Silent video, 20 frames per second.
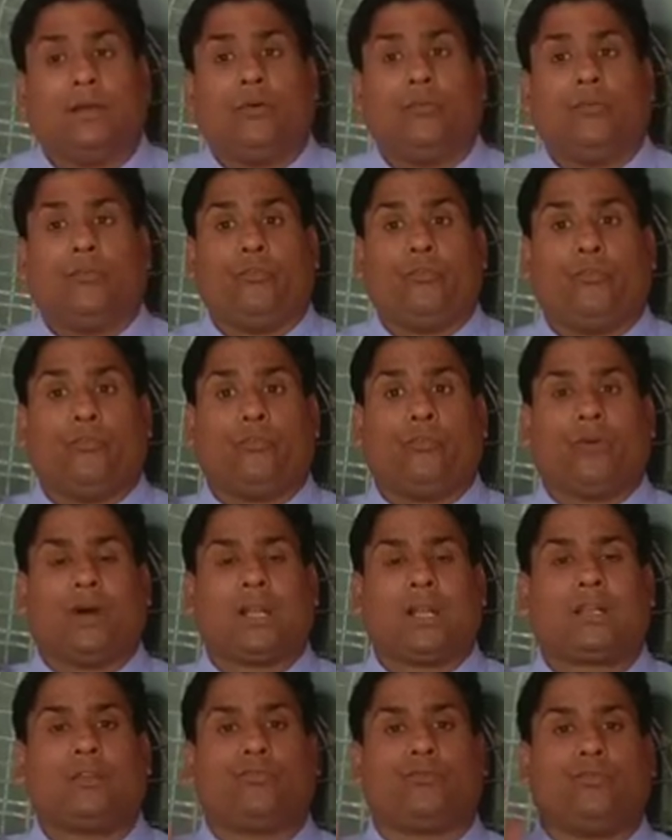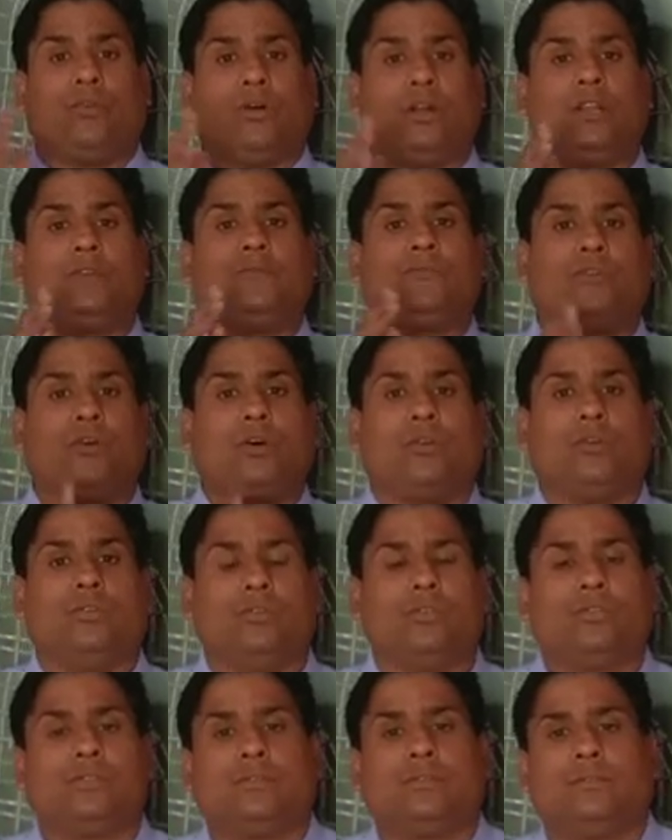What world
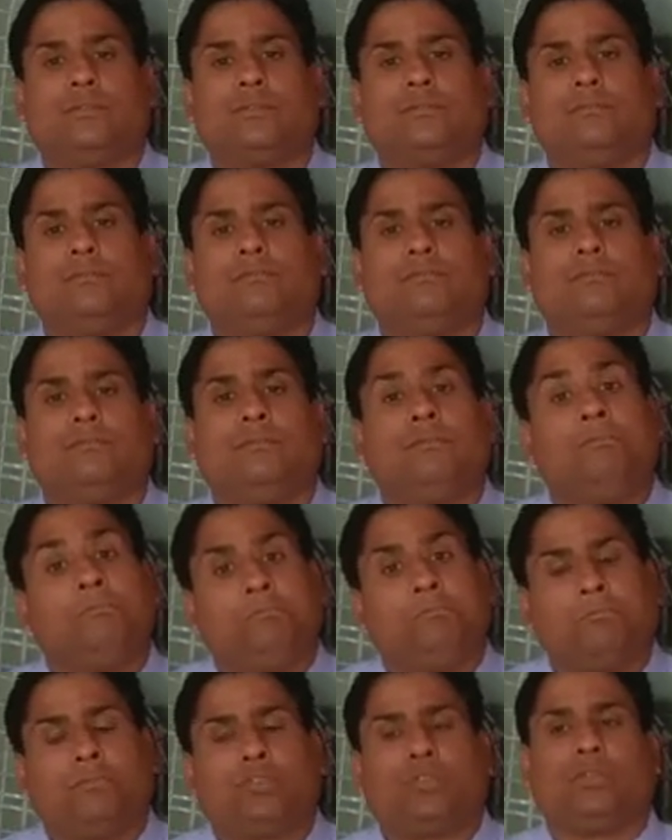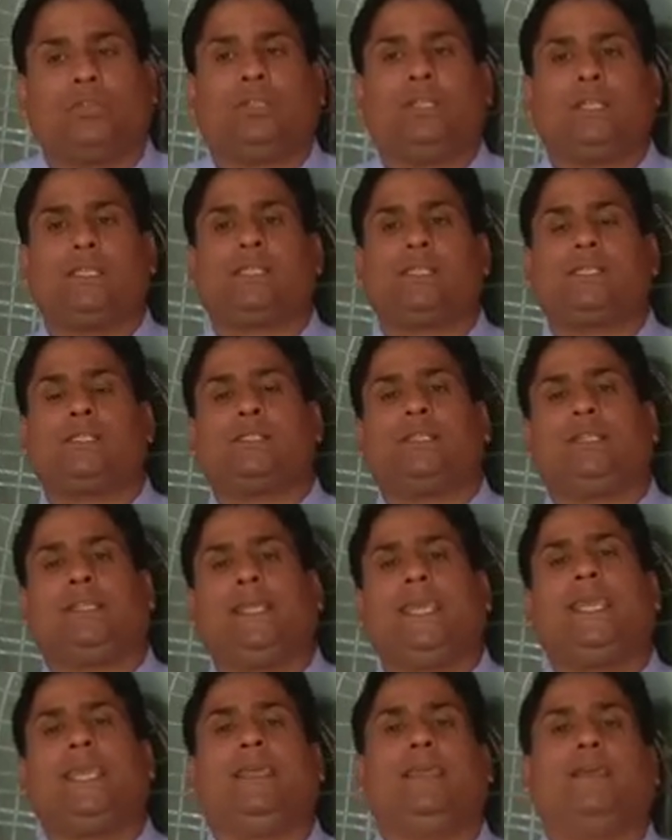follows? So this is the
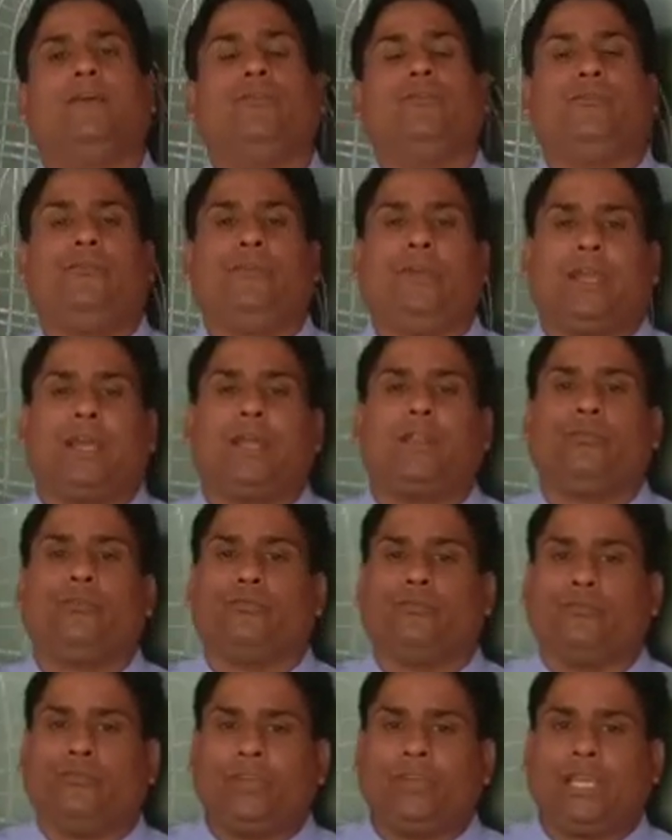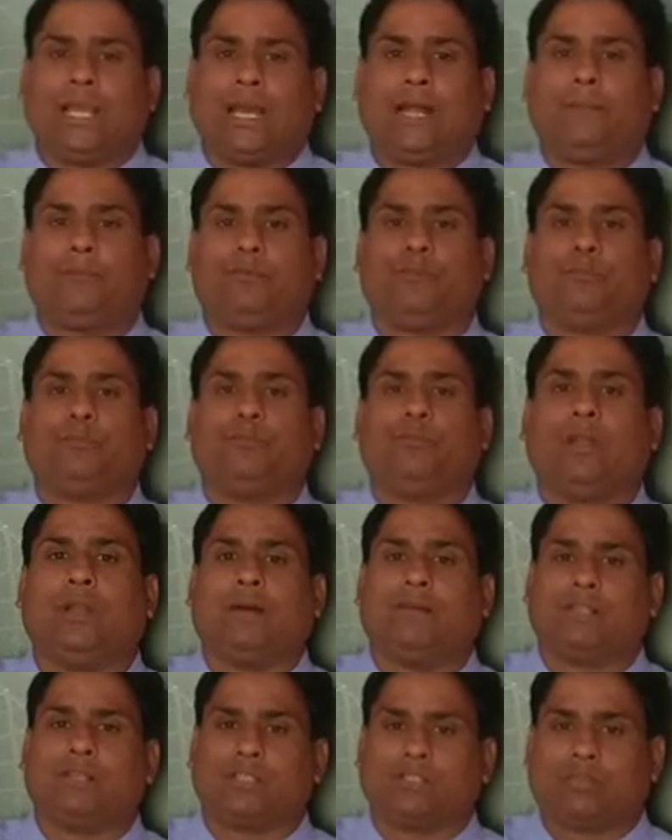thing where we have to pull
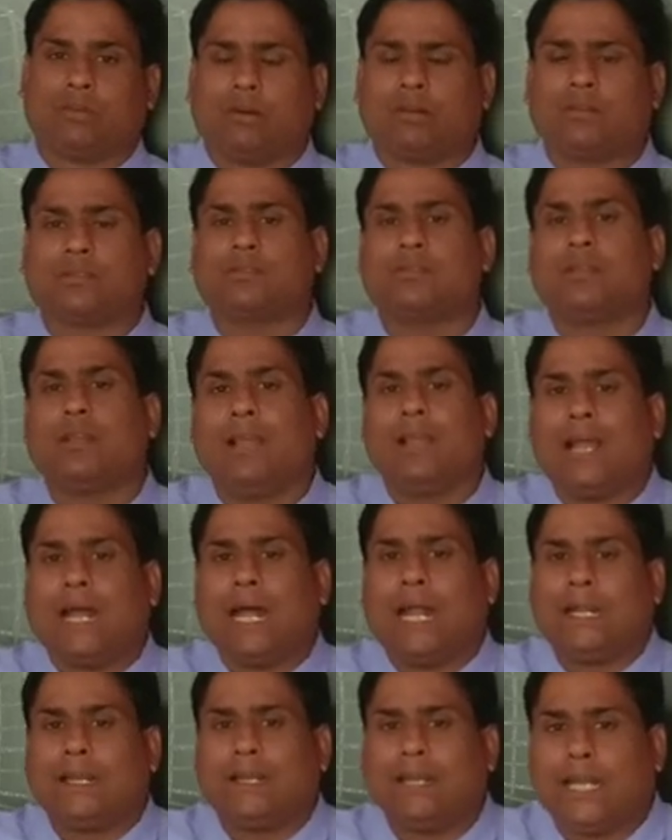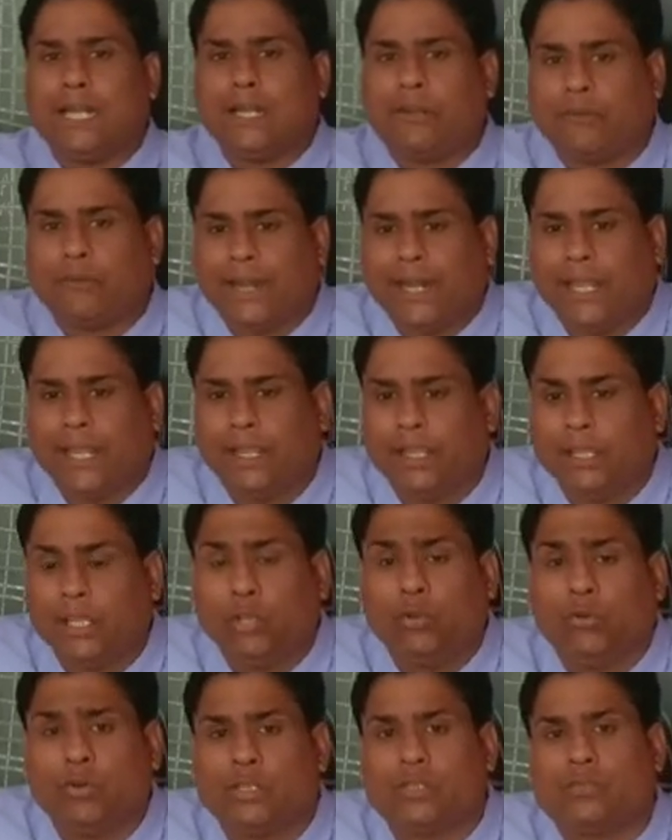our socks and get ready.
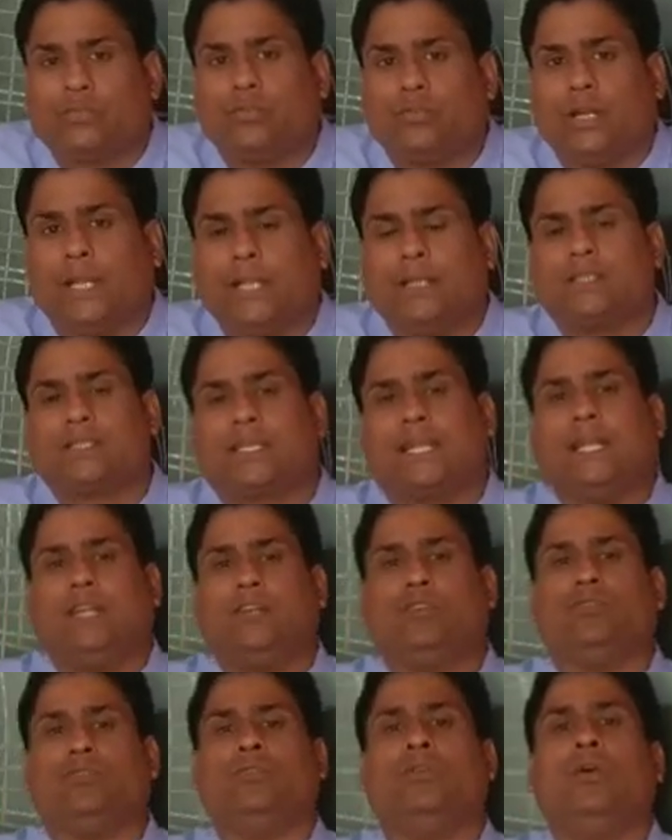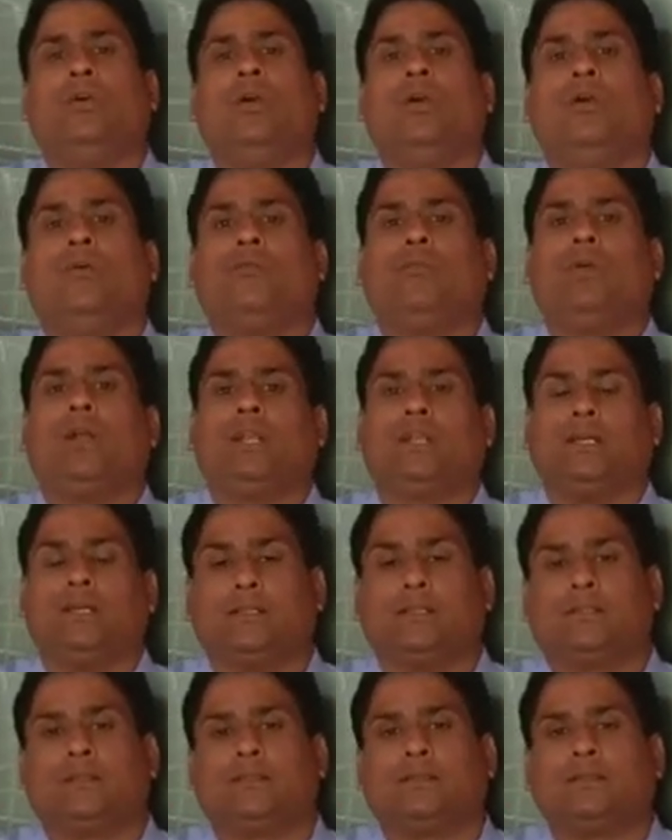You students can do wonders.